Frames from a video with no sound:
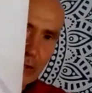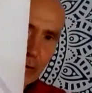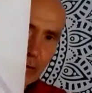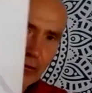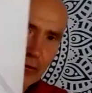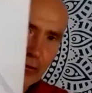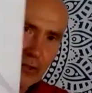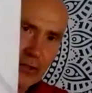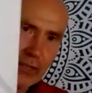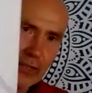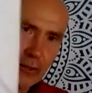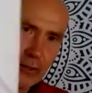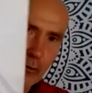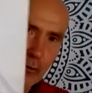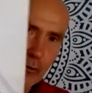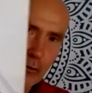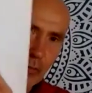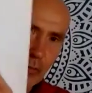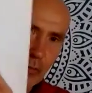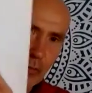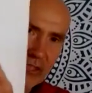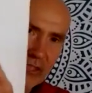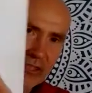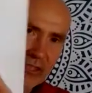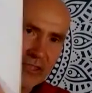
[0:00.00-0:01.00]
You can see
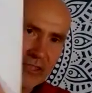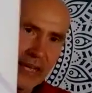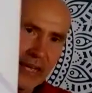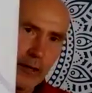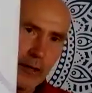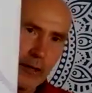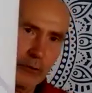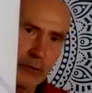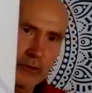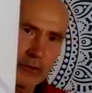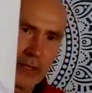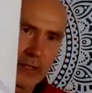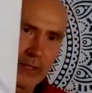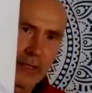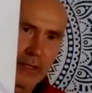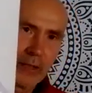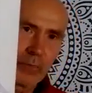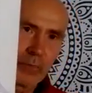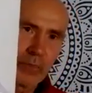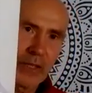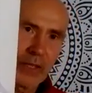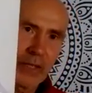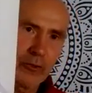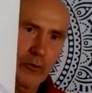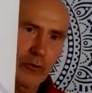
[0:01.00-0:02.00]
all the cells.
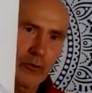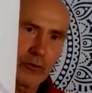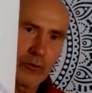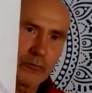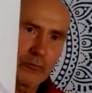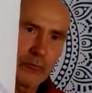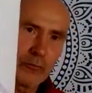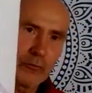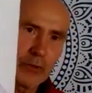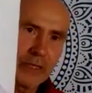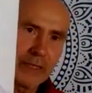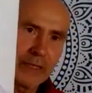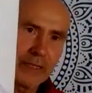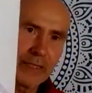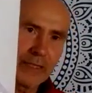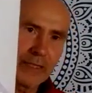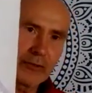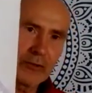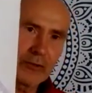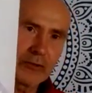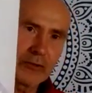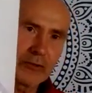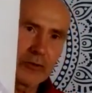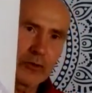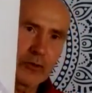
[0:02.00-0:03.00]
They're not
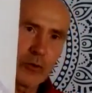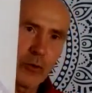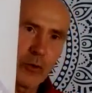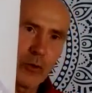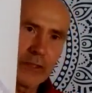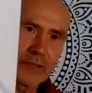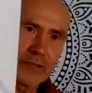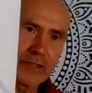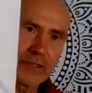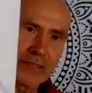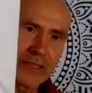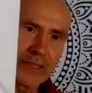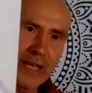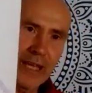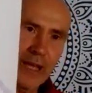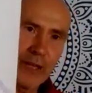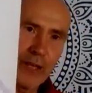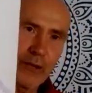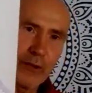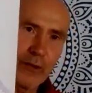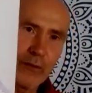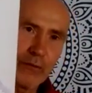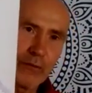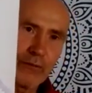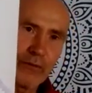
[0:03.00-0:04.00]
really joined
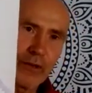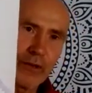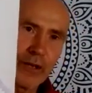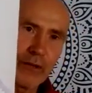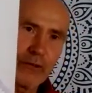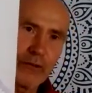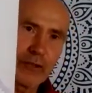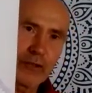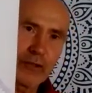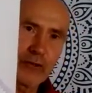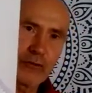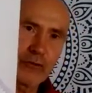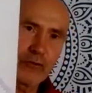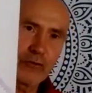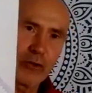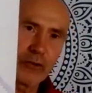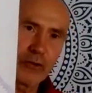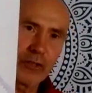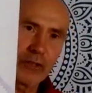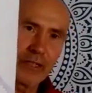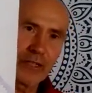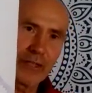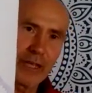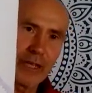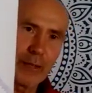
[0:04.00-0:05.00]
together very
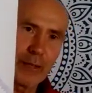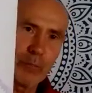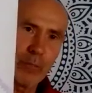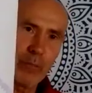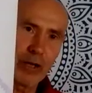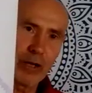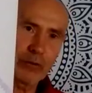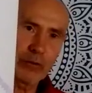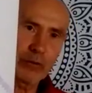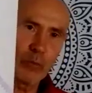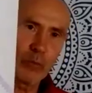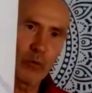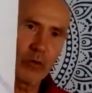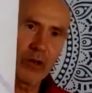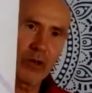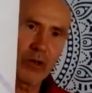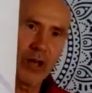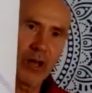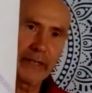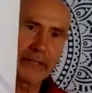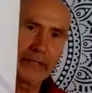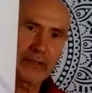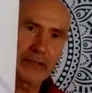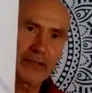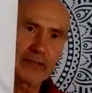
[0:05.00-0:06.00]
strongly. They're much more
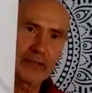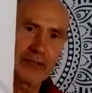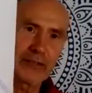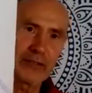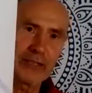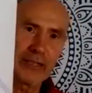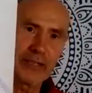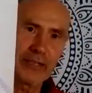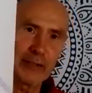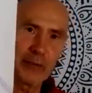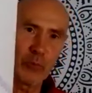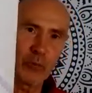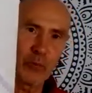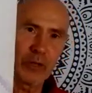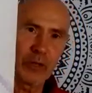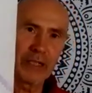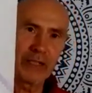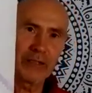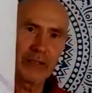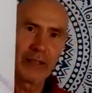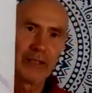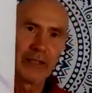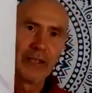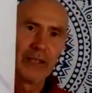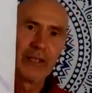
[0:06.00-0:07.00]
like
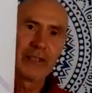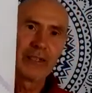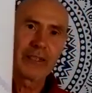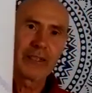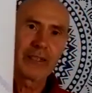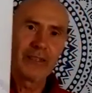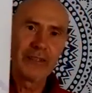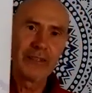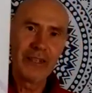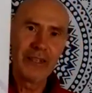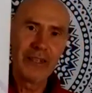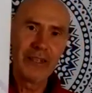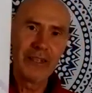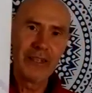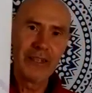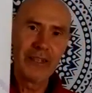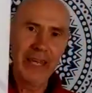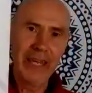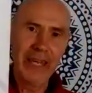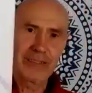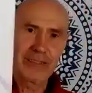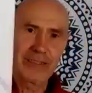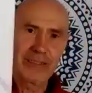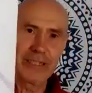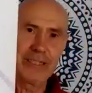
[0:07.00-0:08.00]
seaweed
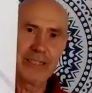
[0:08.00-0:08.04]
connecting